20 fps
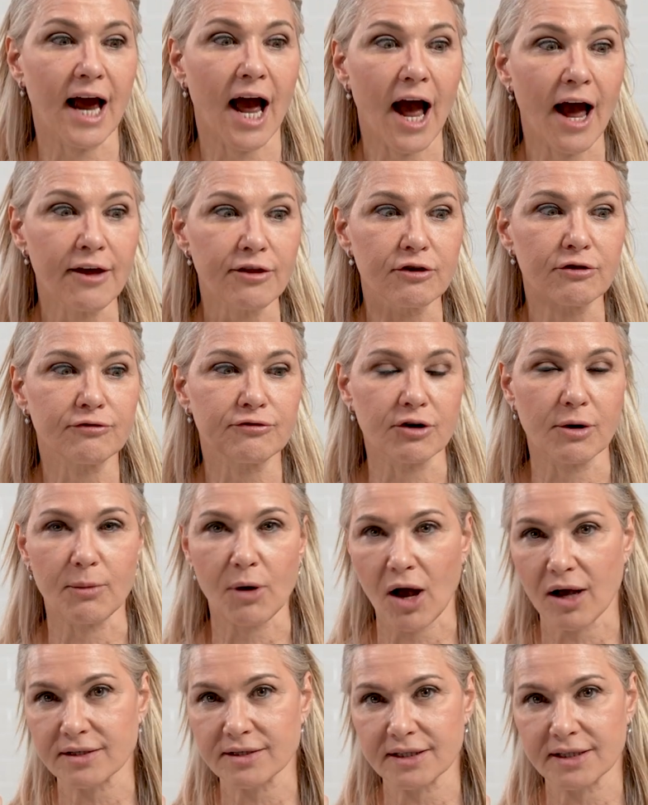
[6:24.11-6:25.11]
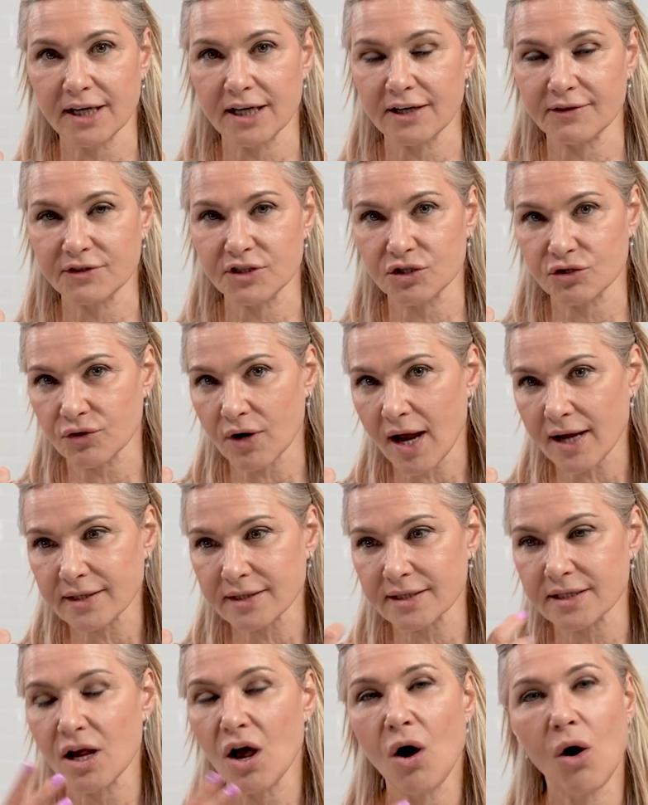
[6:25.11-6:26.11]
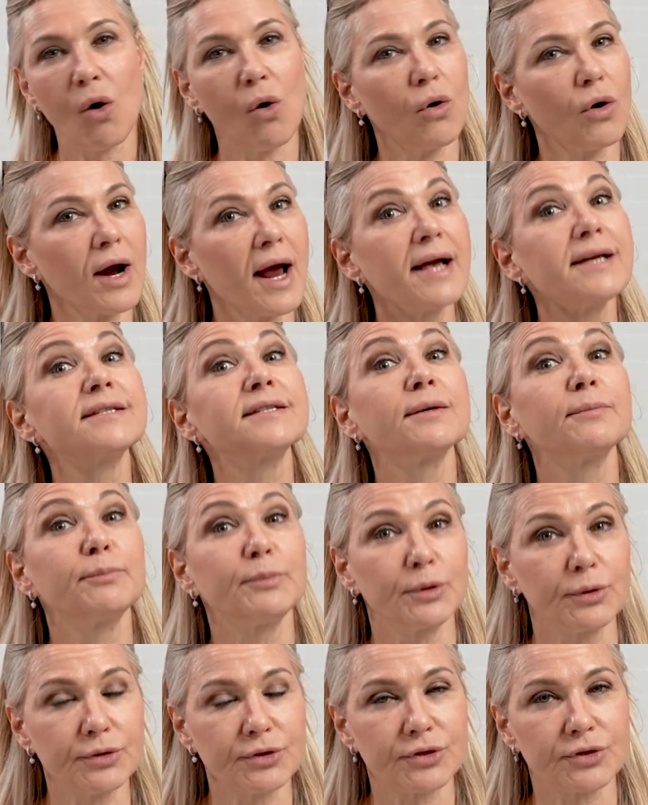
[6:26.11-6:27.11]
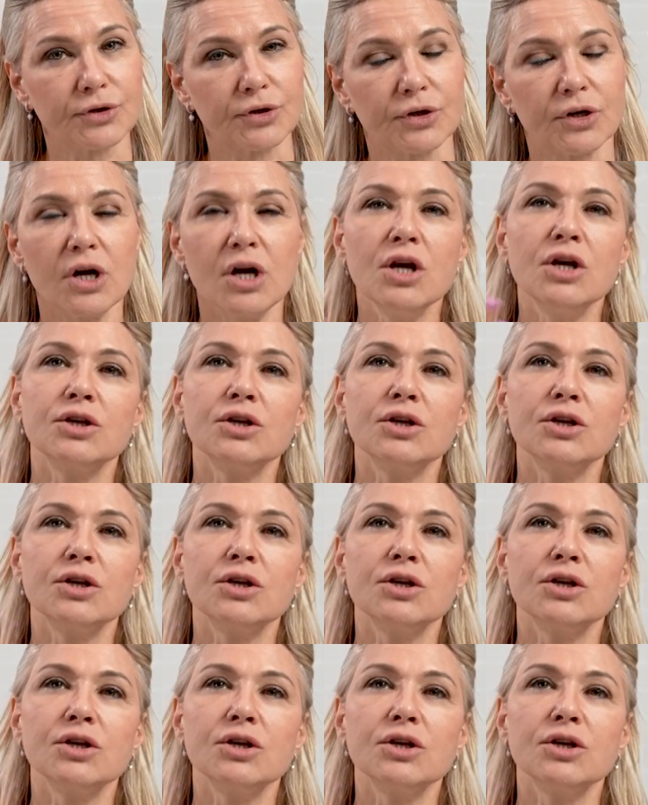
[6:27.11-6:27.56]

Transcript: either from oxidative stress or as a booster.